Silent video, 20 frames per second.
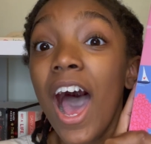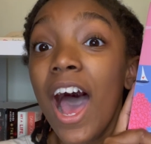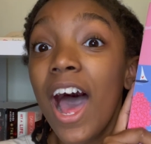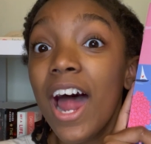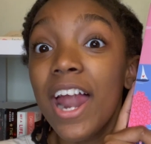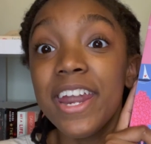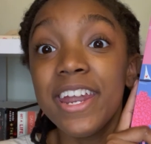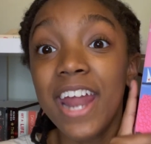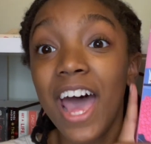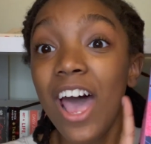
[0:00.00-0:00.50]

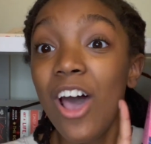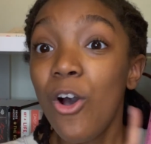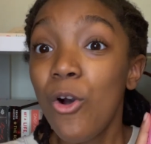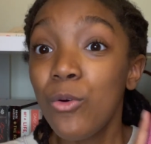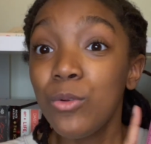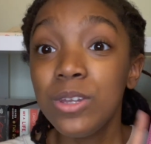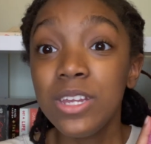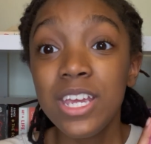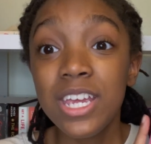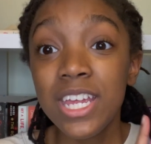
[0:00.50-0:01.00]
not
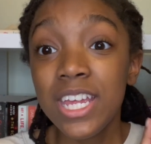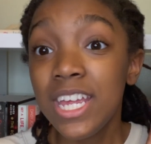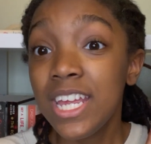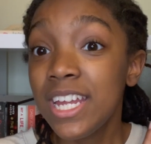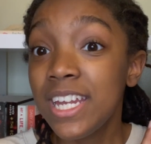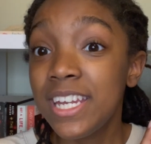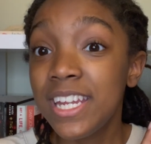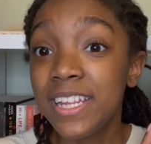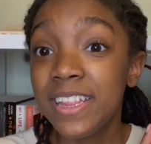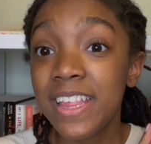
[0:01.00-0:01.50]
only
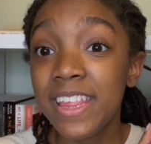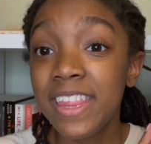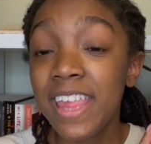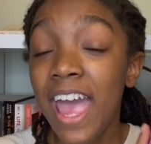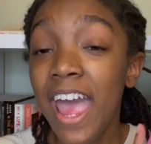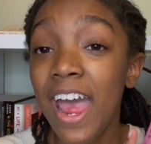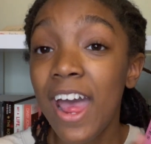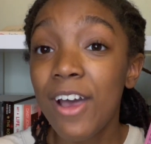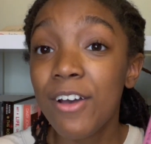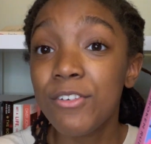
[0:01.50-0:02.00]
did this
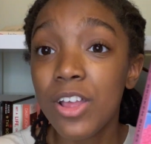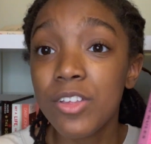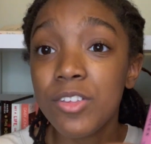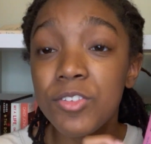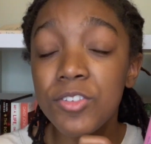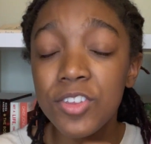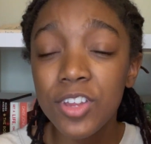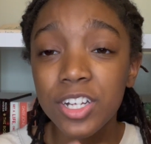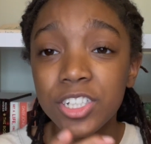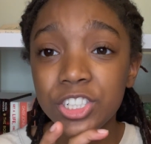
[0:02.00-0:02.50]
have
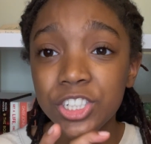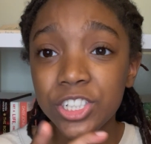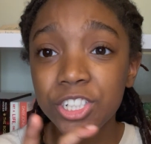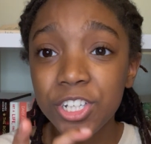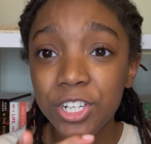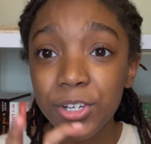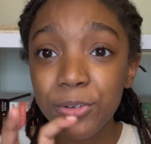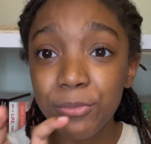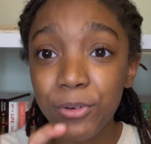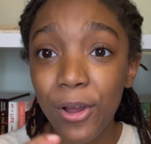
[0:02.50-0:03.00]
such a
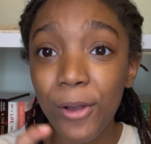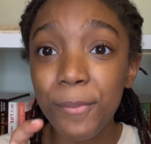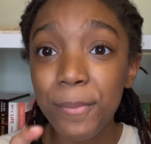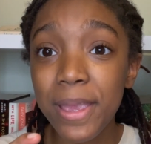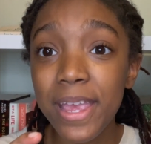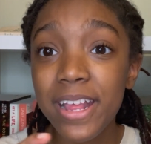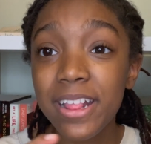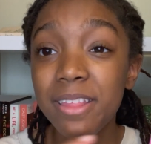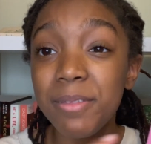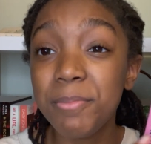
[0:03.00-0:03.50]
good
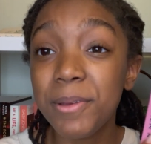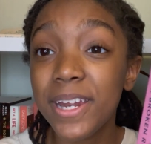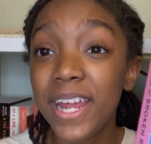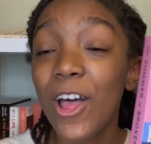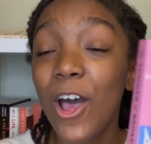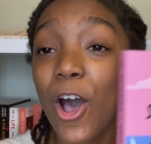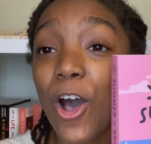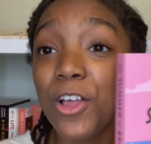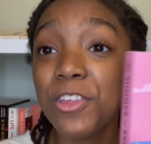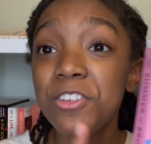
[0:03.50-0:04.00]
romance, but
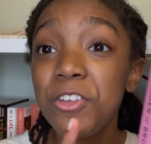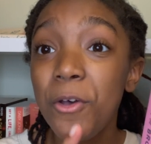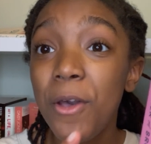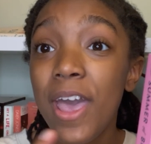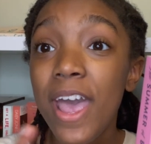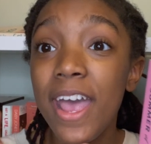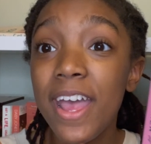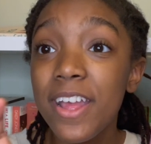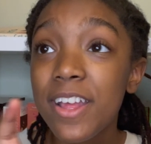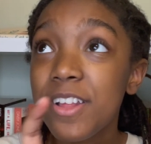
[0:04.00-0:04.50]
it also
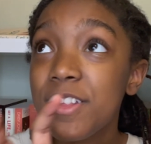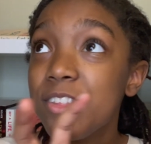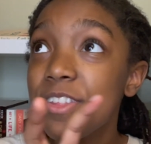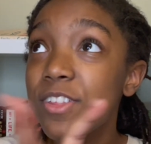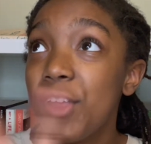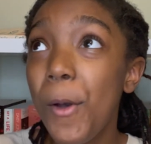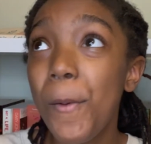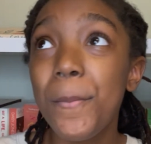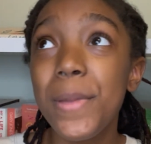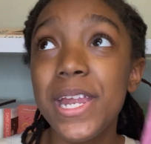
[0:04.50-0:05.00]
has
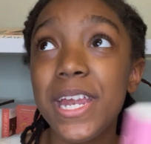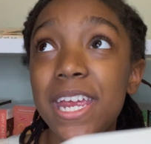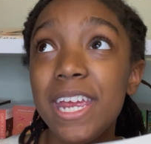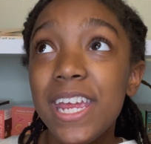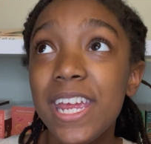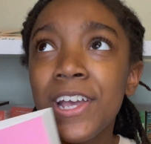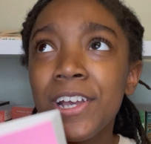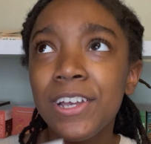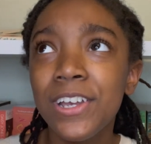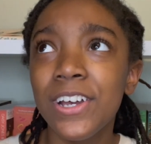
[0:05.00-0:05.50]
so
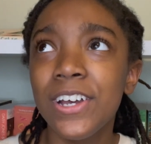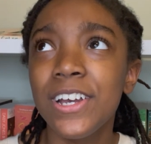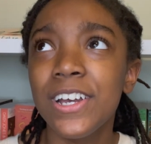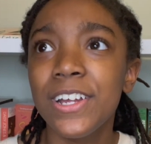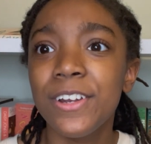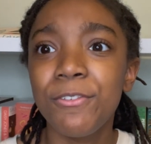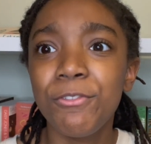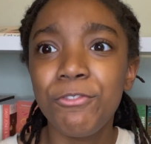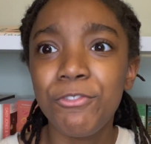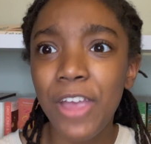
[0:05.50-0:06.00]
many
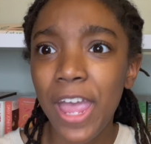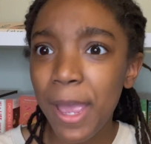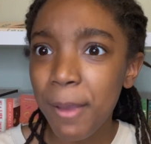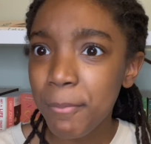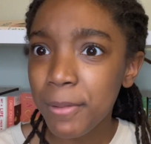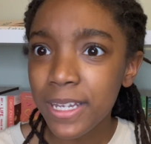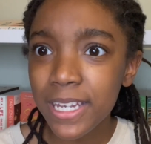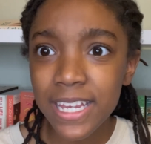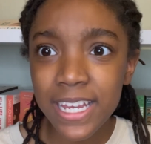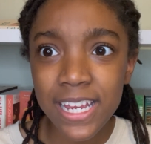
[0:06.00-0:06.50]
good
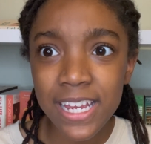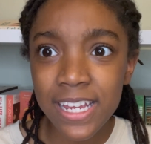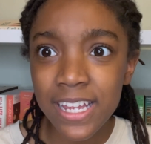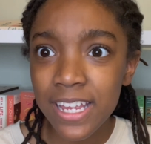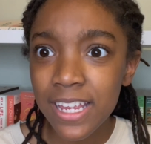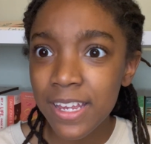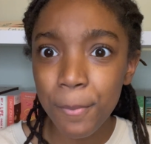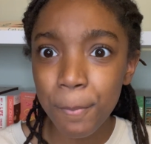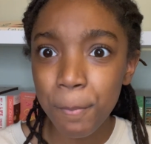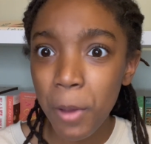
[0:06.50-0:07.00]

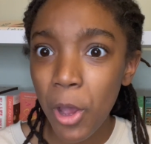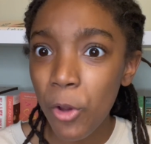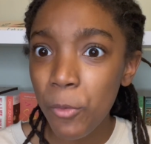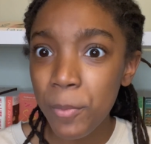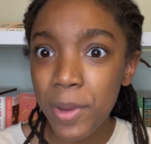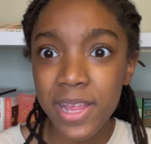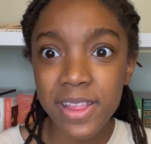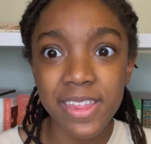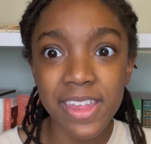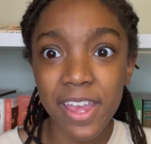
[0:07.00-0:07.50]
family
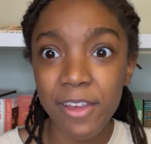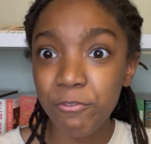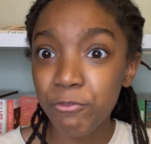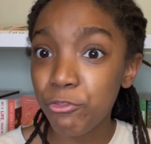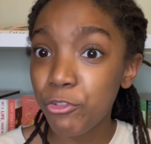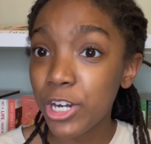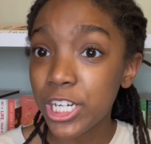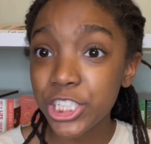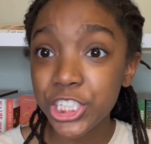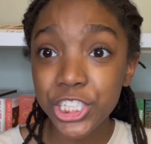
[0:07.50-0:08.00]
moments and
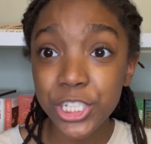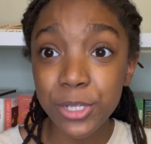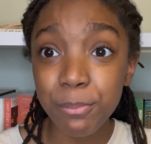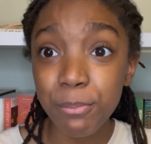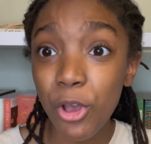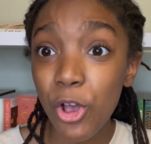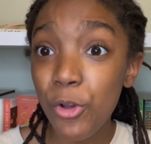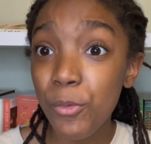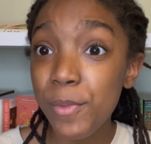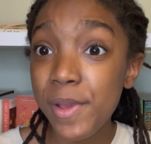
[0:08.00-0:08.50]
friendship
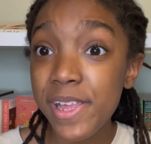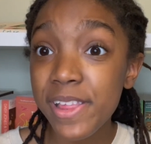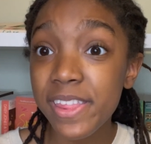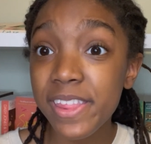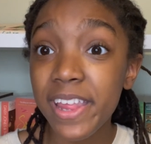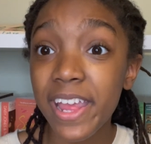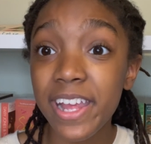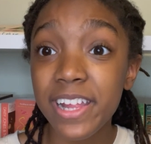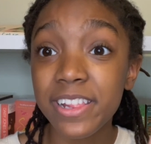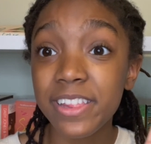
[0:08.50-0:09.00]
moments.
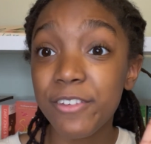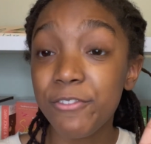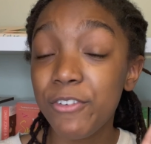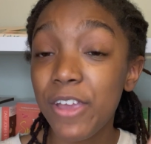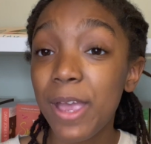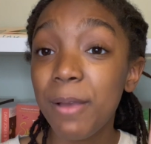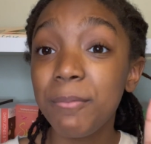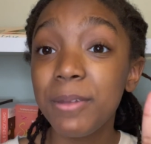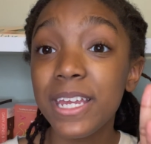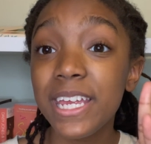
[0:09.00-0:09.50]
Like the
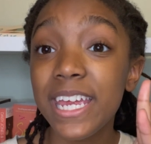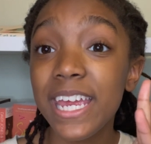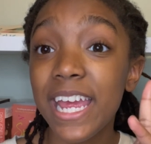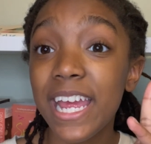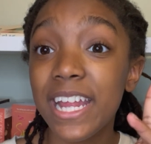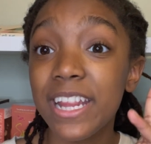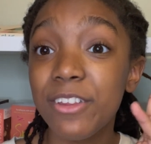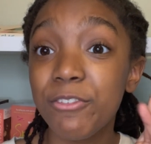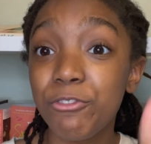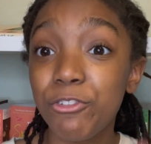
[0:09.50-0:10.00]
family
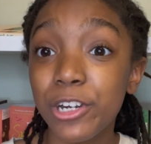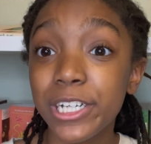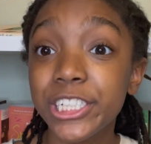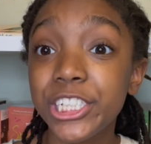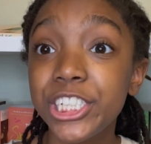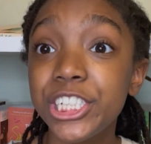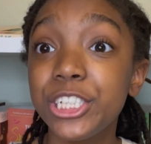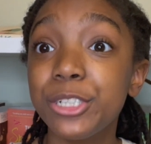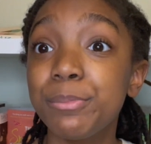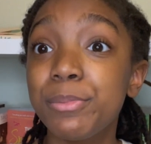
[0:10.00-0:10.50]
and the
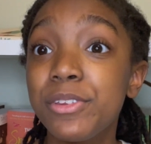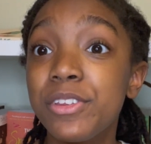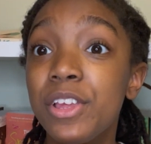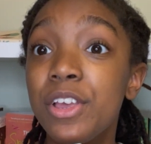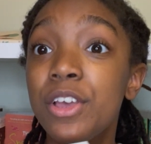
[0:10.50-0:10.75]
friendships